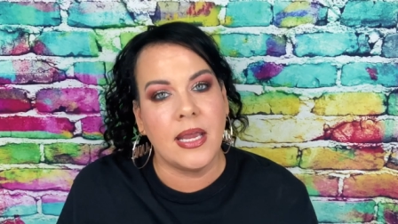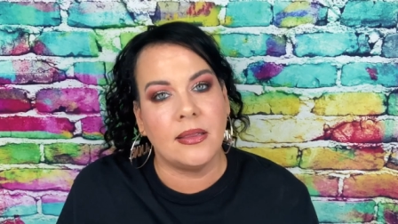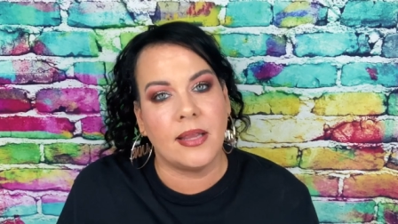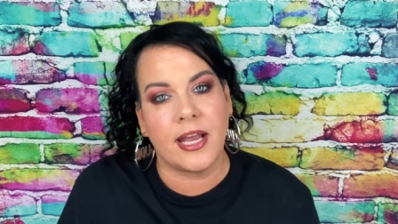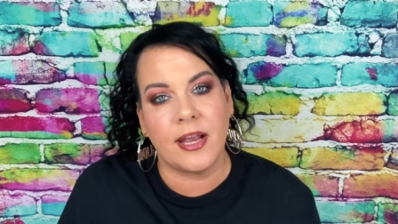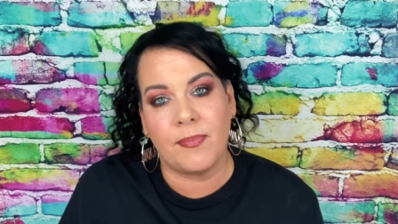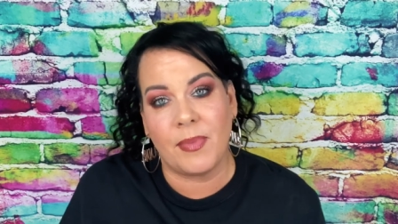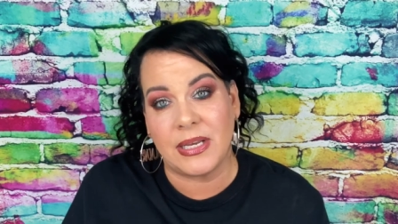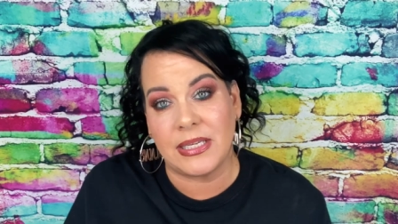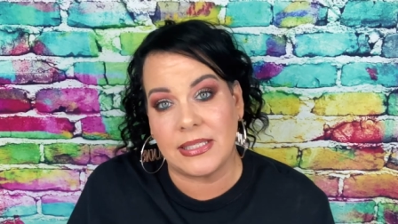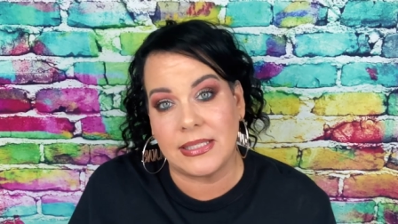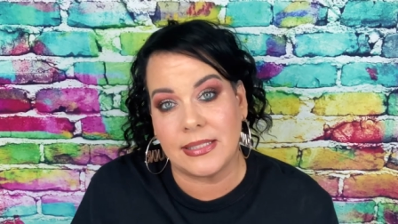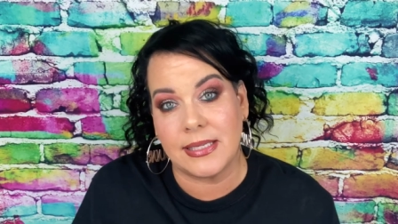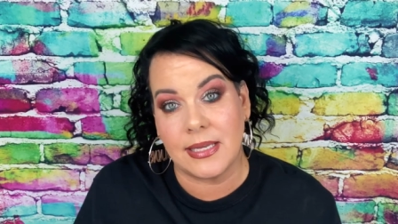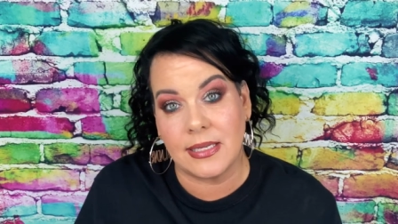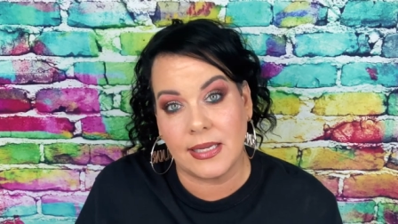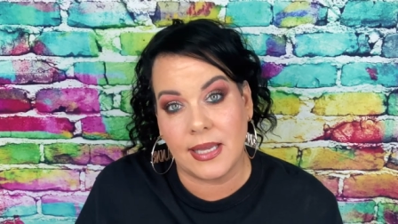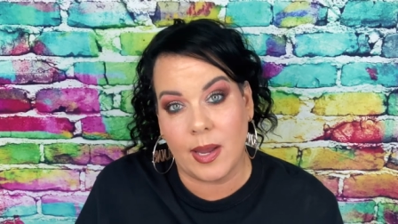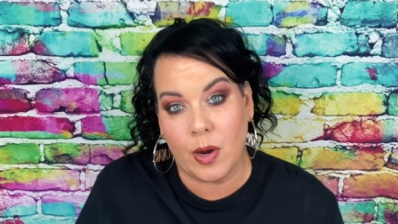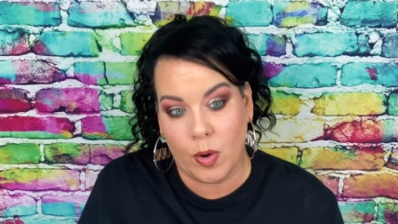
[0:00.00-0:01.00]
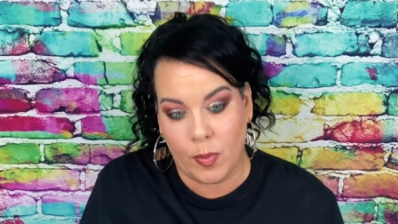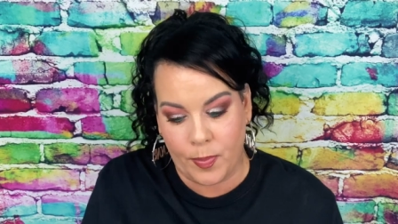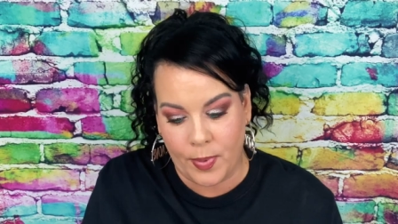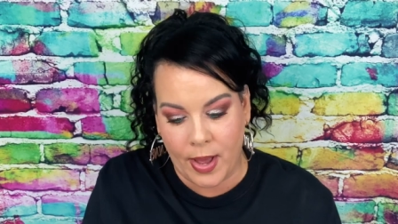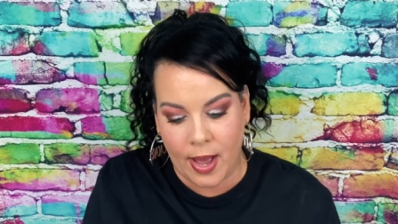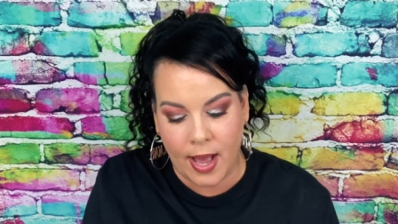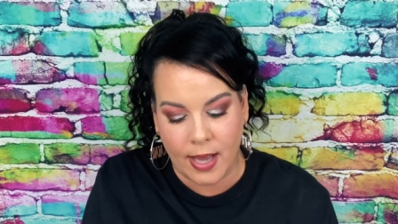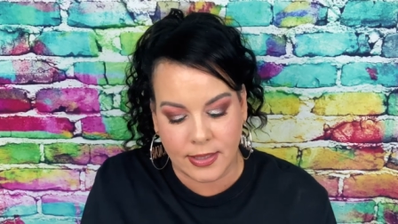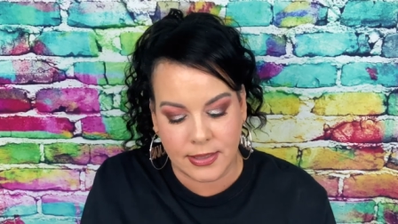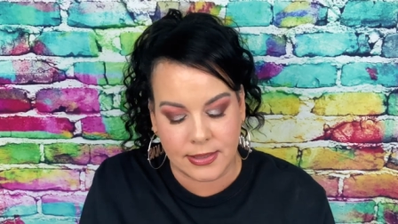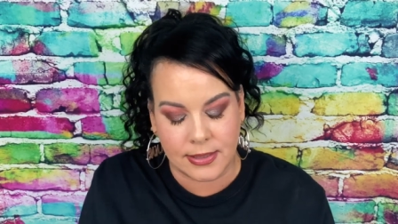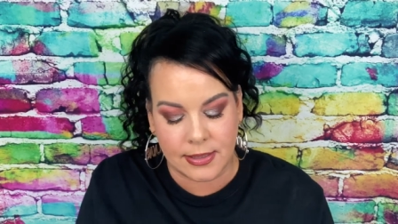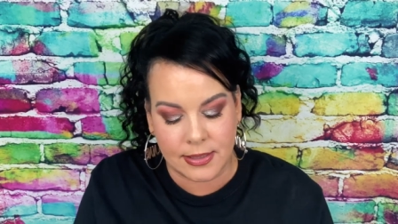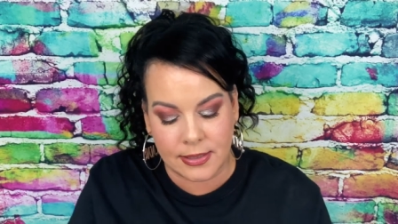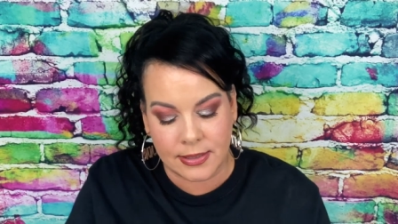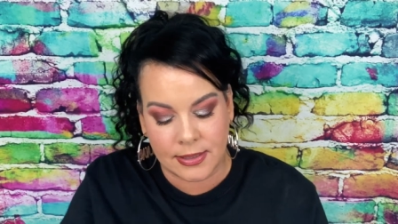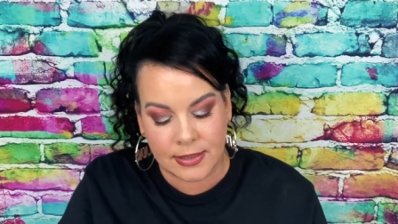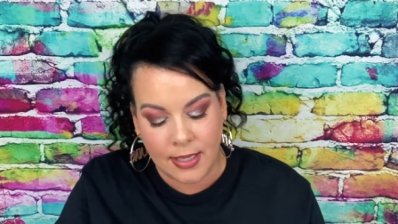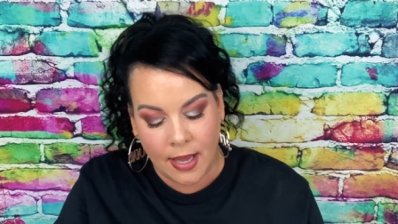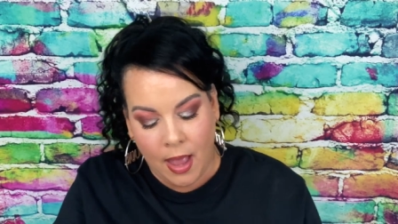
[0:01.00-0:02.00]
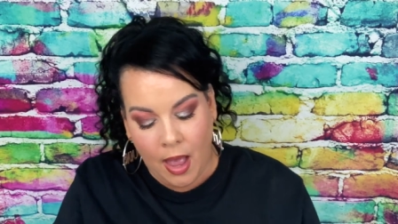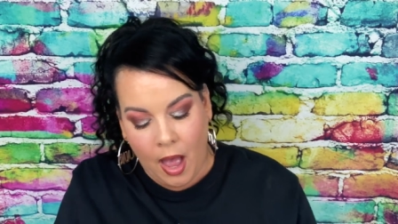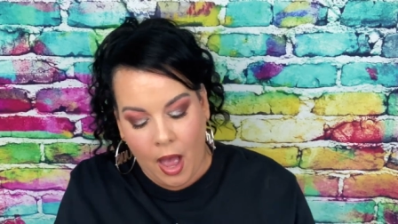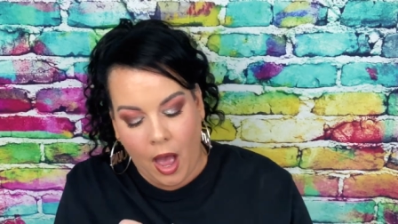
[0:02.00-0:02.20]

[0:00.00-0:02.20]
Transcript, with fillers: in like my skincare boxes.